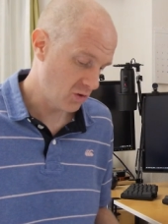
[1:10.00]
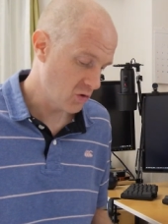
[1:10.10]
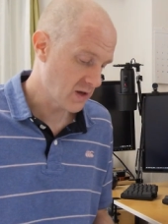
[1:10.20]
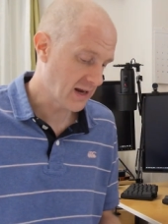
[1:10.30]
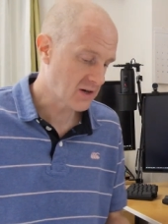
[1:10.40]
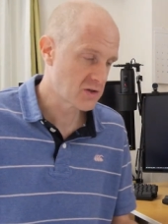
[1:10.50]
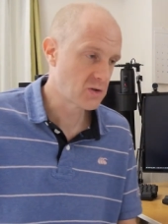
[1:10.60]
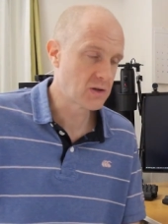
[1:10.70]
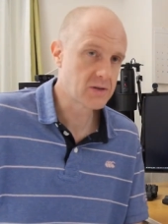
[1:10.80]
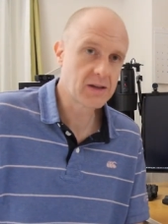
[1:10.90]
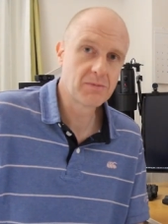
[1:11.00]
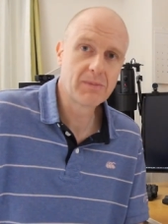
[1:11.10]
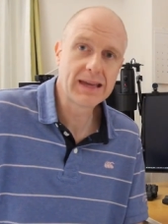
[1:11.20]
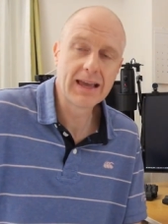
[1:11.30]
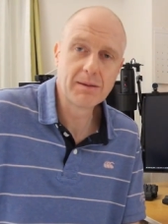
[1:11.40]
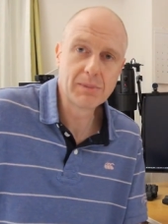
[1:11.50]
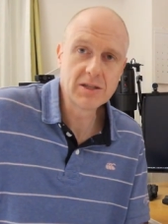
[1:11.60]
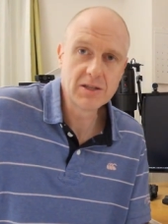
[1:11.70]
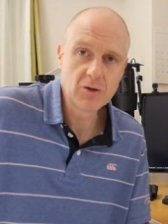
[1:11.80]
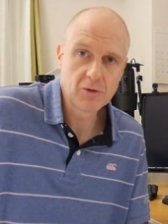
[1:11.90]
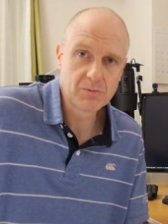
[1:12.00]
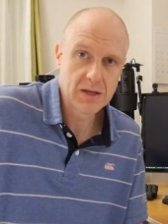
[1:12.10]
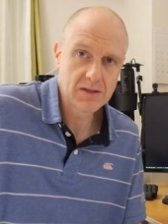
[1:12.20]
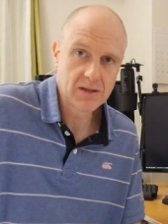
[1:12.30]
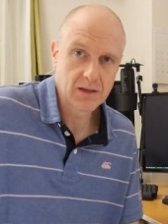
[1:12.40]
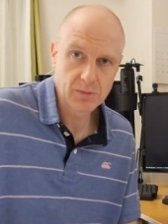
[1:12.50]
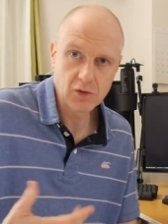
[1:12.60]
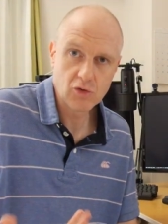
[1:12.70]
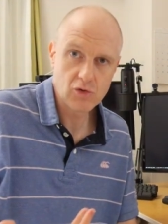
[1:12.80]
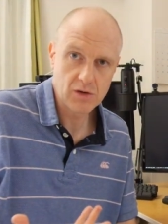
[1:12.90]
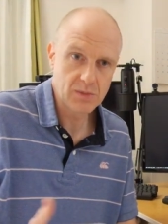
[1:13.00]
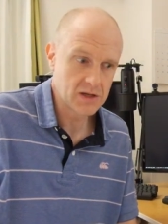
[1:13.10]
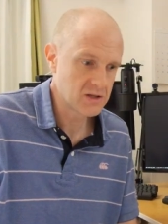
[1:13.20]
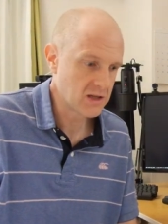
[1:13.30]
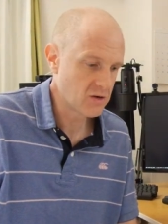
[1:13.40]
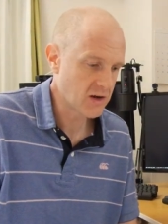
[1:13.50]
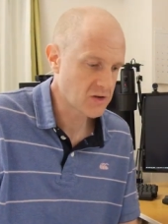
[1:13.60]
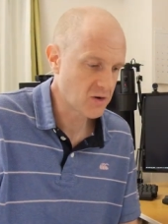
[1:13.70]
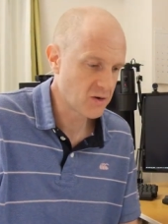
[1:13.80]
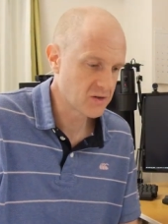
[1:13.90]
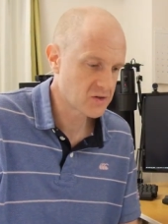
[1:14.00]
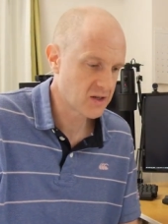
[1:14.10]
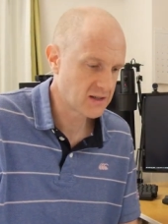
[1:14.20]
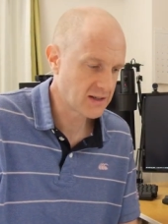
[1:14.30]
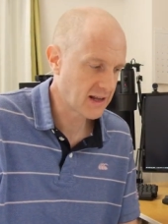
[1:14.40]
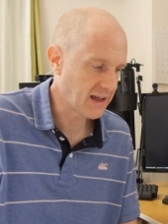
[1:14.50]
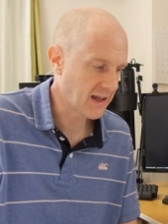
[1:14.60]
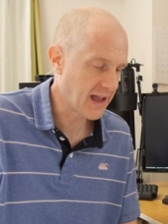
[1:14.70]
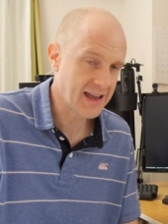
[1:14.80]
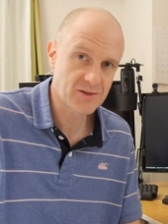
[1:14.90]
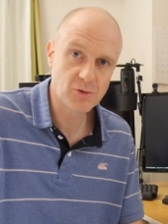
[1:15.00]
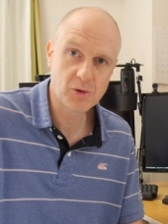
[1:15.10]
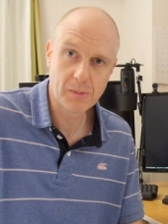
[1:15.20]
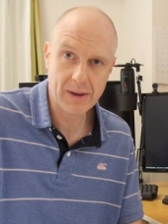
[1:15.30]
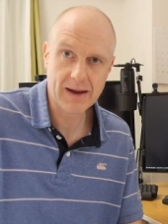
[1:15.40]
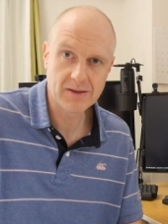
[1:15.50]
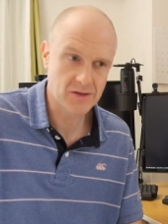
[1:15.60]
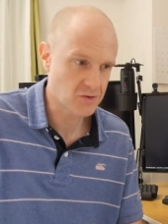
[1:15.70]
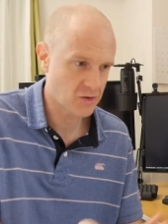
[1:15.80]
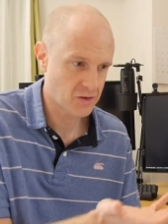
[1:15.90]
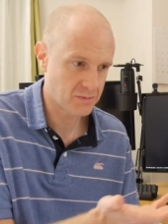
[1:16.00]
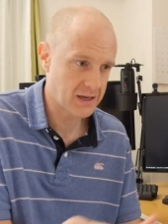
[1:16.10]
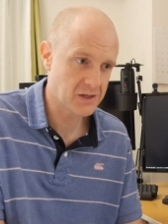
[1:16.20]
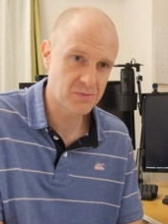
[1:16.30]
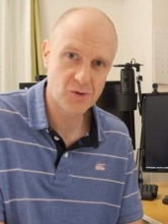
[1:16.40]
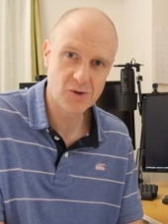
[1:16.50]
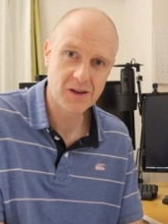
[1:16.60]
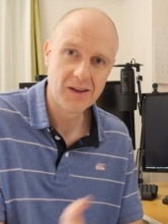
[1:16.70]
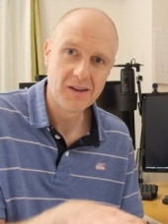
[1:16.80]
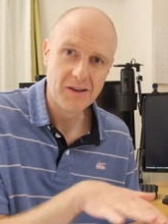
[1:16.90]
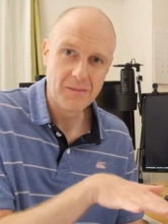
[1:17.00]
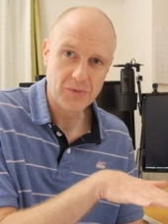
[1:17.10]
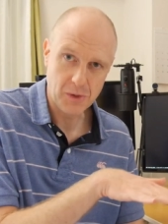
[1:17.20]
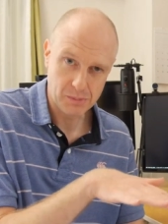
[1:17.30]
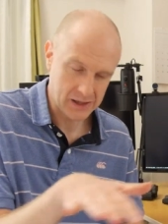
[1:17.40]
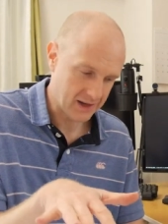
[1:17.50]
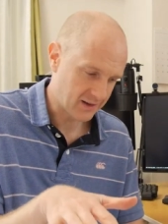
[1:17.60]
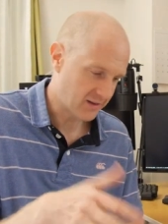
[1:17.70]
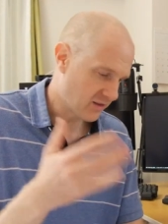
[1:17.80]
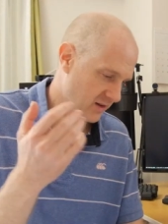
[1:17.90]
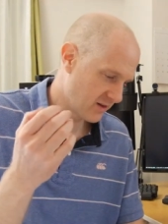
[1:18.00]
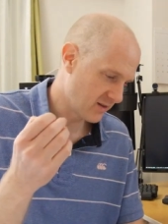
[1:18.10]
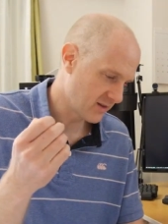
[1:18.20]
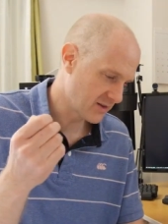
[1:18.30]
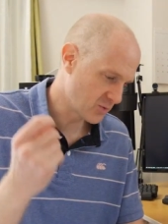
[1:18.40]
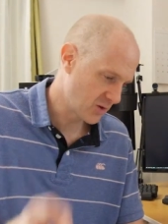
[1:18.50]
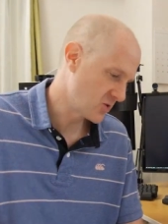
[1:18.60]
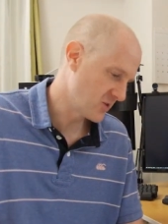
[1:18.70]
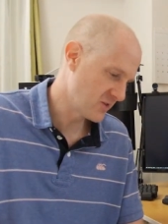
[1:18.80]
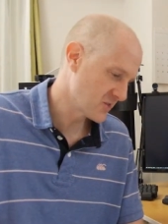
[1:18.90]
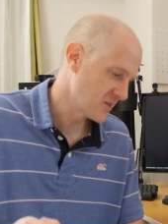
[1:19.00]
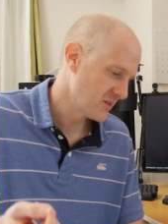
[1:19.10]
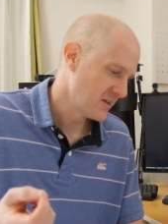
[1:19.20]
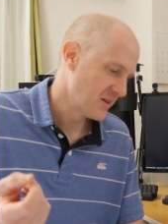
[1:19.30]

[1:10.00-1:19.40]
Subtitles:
you can actually do, it's like making a BTO PC, a built-to-order PC. You actually go on the site and it has all the parts. It's got the baseboard, the plate, the switches,